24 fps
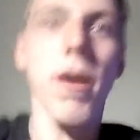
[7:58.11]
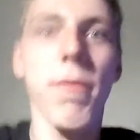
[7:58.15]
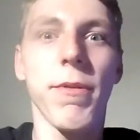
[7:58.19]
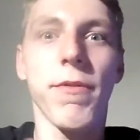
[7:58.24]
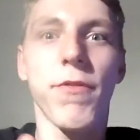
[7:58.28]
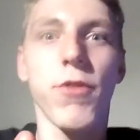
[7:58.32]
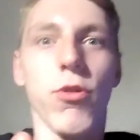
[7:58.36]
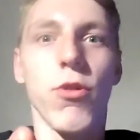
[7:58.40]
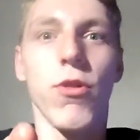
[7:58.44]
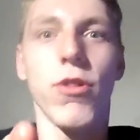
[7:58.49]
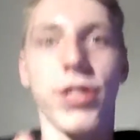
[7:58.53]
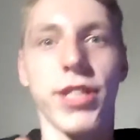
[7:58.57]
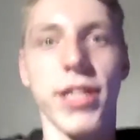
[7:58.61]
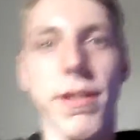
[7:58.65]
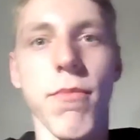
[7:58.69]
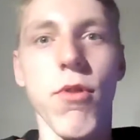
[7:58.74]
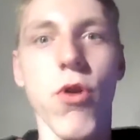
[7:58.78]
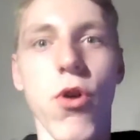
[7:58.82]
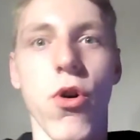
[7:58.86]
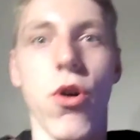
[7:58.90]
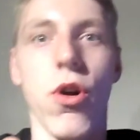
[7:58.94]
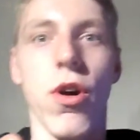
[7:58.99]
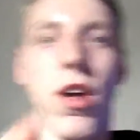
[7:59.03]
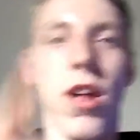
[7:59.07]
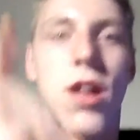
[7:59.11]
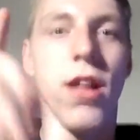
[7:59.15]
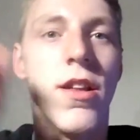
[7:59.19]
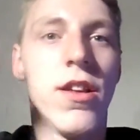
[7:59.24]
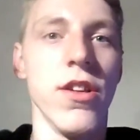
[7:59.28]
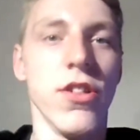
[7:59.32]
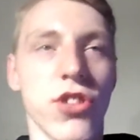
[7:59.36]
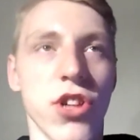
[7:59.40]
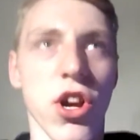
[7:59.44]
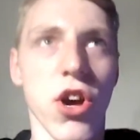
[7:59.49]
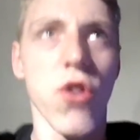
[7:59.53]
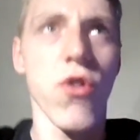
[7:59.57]
if you want to see more.
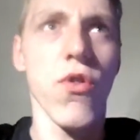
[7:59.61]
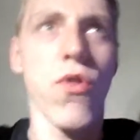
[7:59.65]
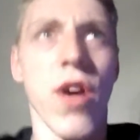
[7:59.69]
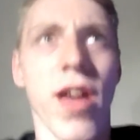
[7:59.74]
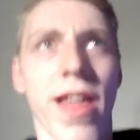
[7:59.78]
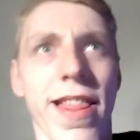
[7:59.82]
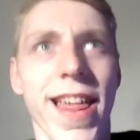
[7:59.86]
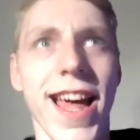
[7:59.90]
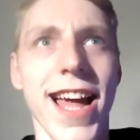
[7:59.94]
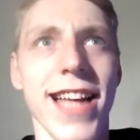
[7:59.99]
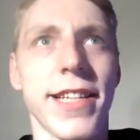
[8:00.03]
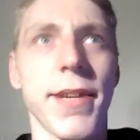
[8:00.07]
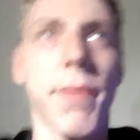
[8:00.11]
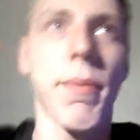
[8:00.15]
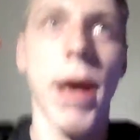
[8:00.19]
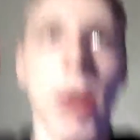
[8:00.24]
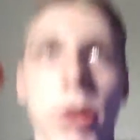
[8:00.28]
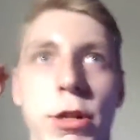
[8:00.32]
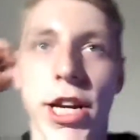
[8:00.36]
So that's about